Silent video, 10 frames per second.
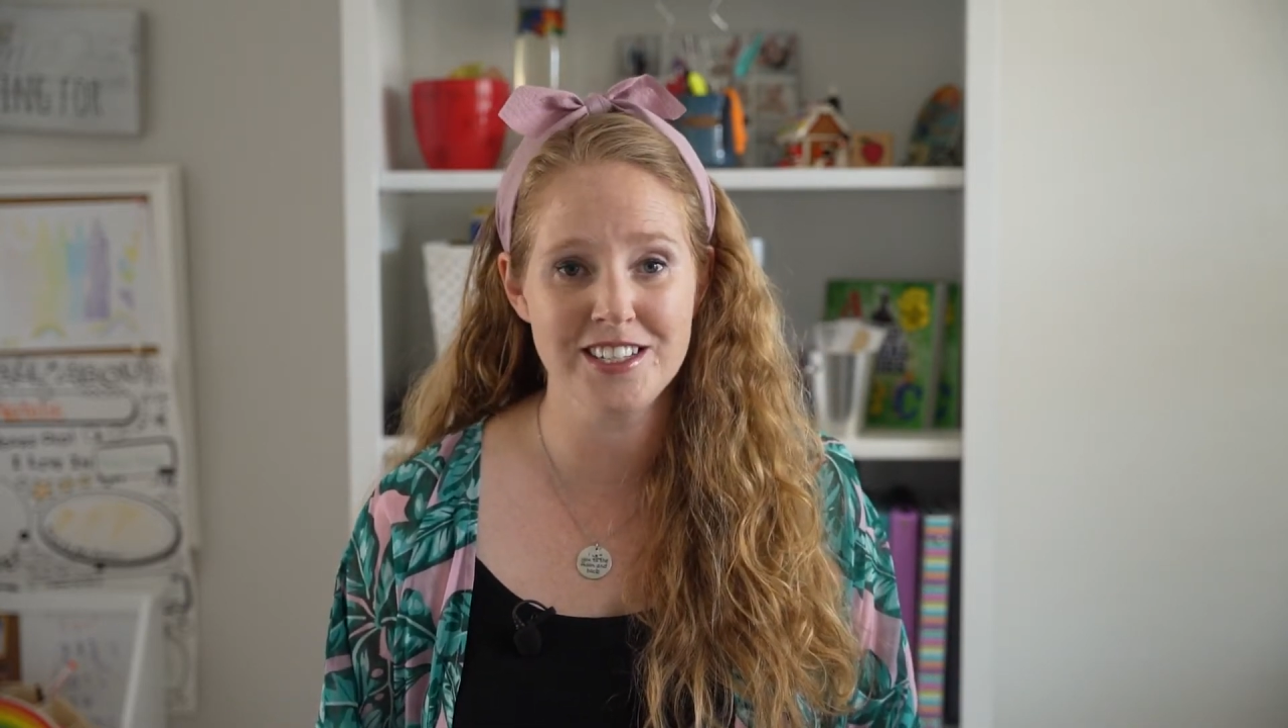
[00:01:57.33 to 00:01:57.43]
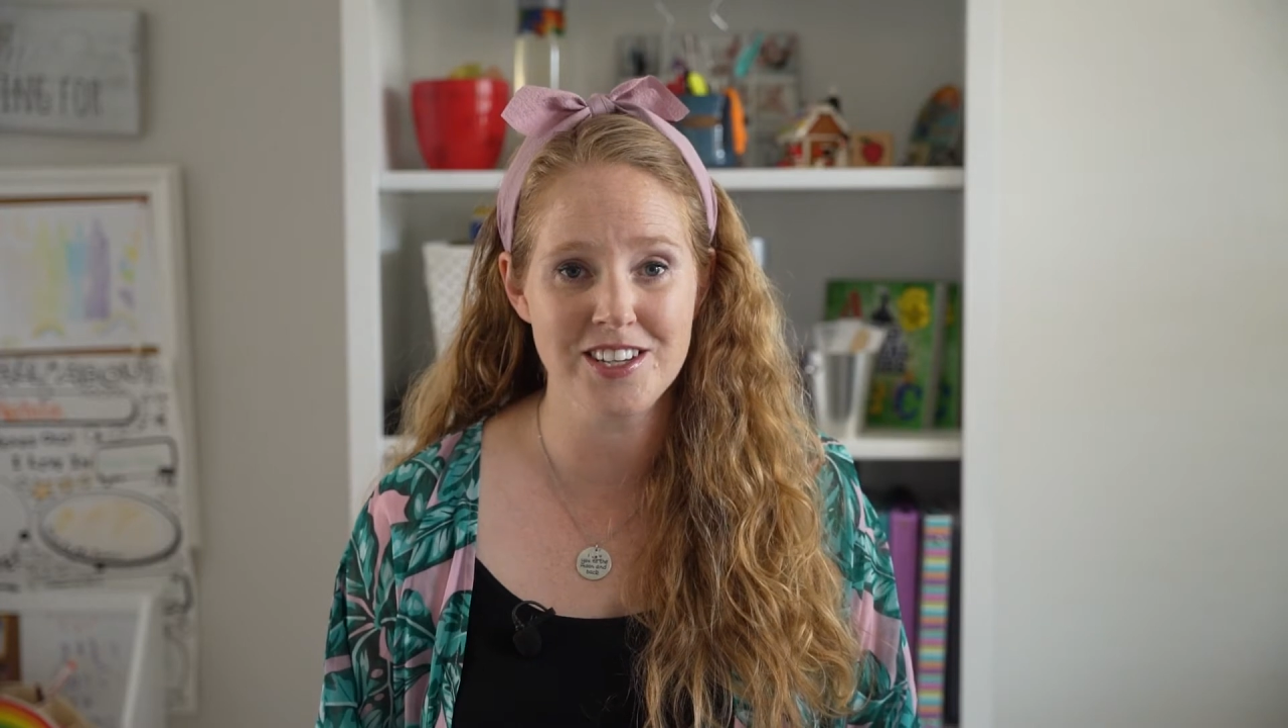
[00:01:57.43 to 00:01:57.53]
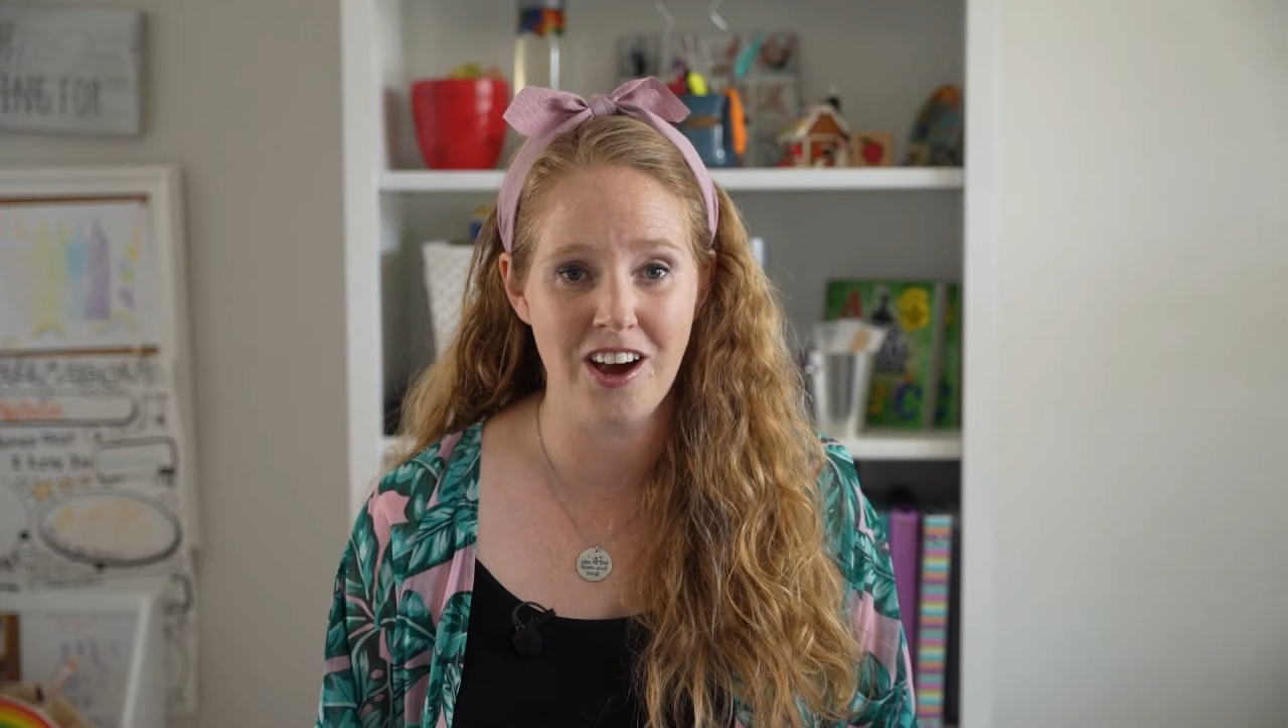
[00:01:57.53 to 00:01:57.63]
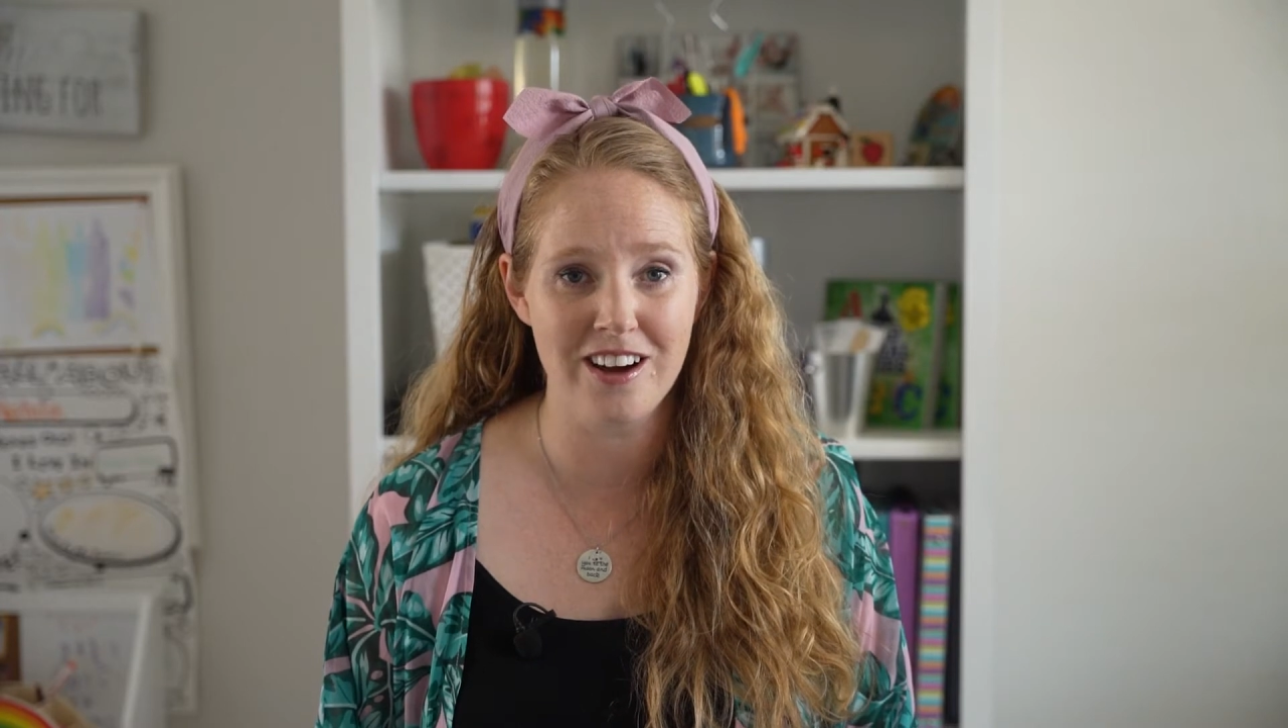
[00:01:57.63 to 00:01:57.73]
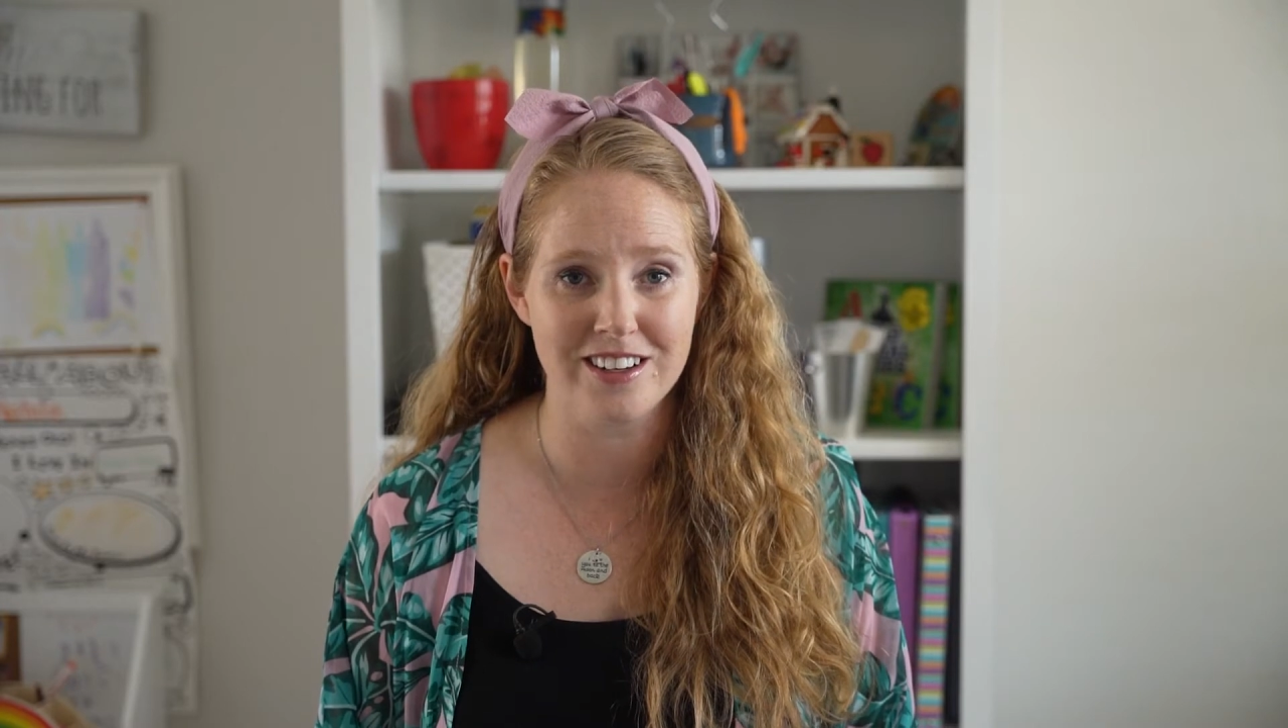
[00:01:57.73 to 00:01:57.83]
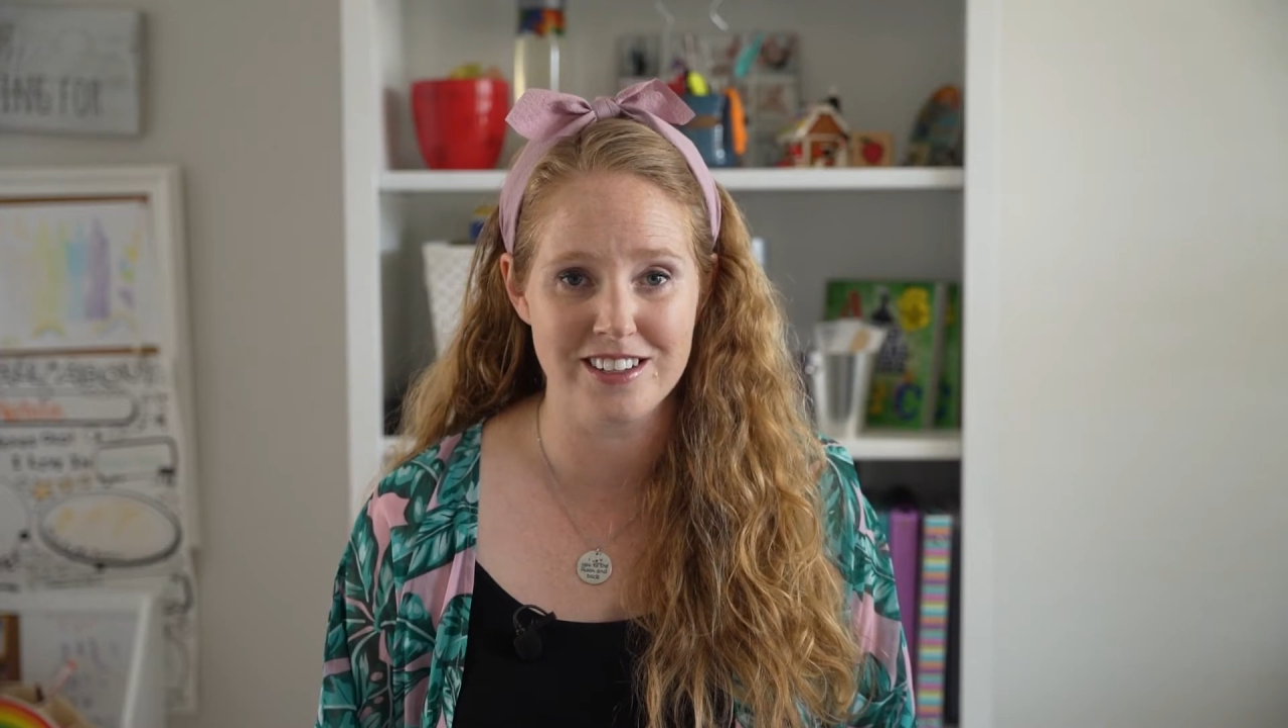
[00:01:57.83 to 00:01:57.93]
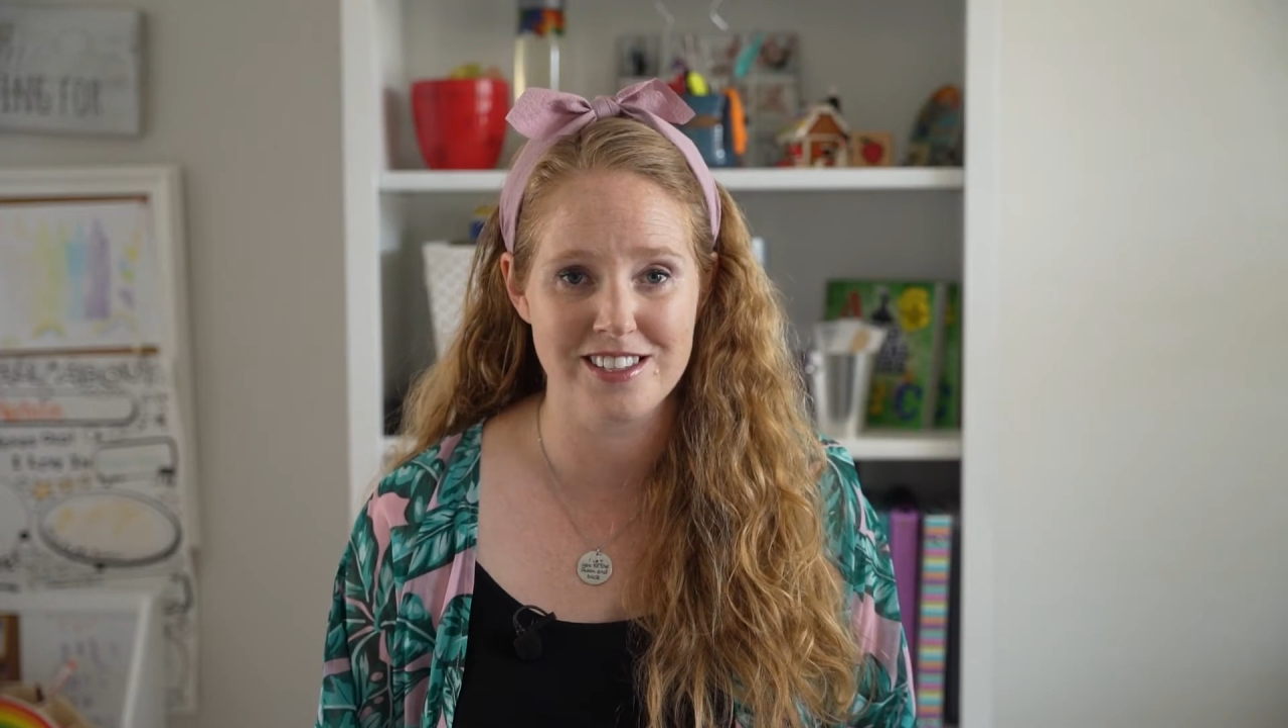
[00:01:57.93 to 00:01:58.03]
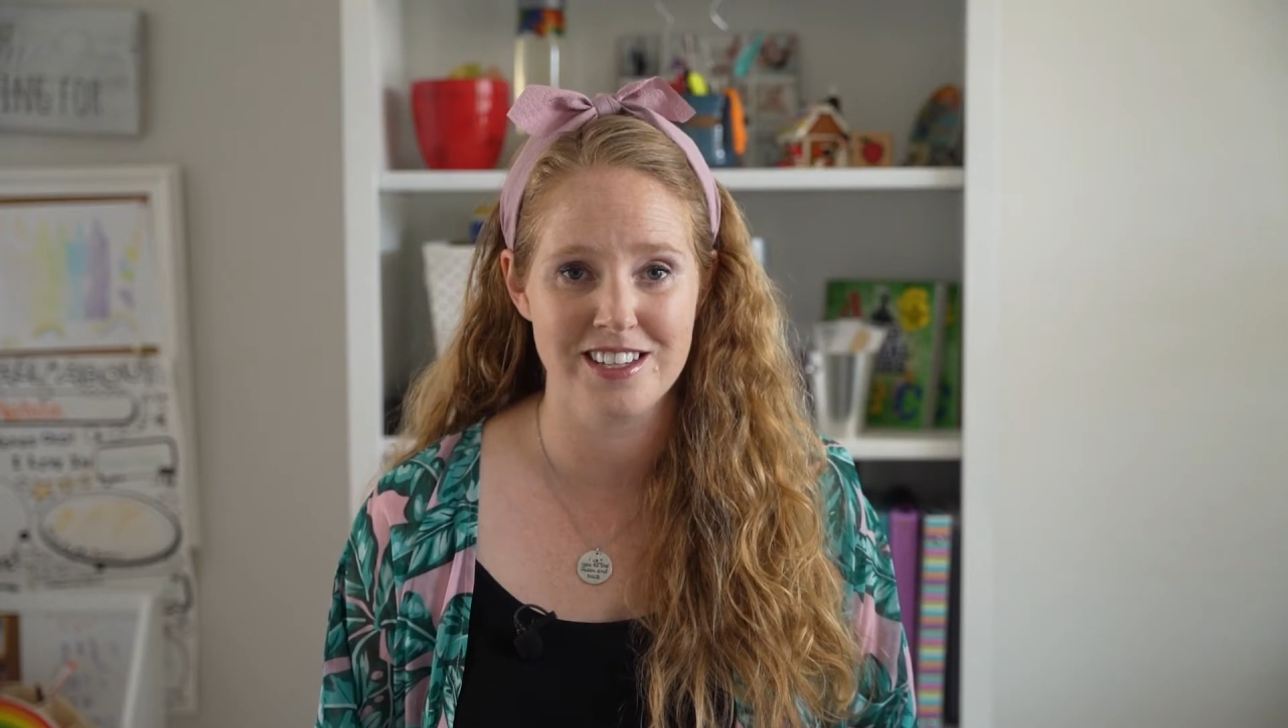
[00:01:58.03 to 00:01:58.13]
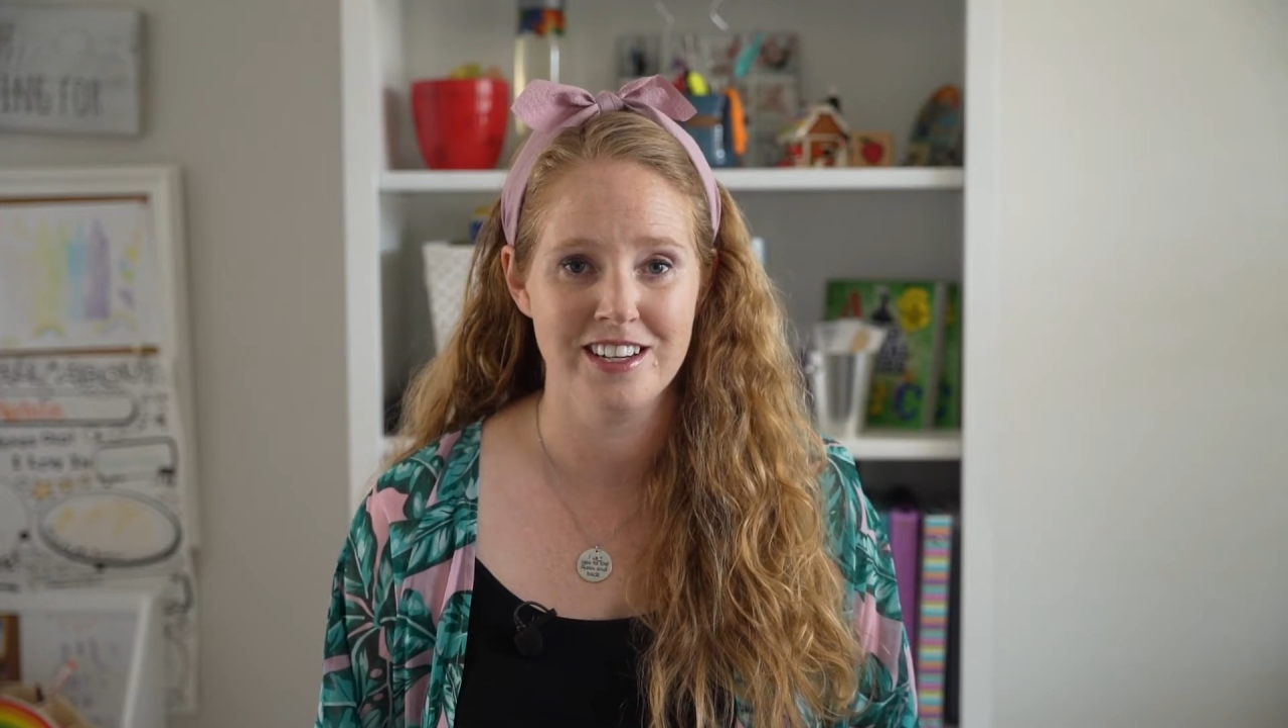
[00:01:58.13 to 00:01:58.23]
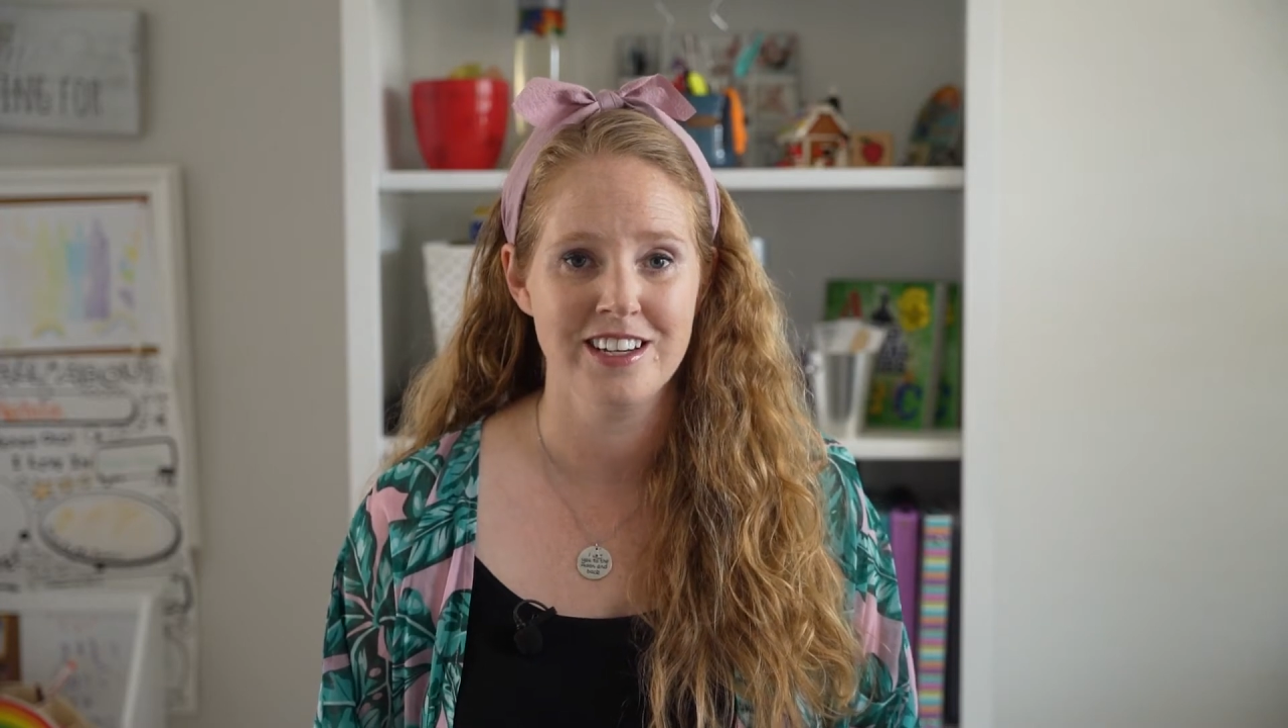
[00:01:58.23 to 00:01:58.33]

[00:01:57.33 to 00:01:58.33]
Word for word: songs.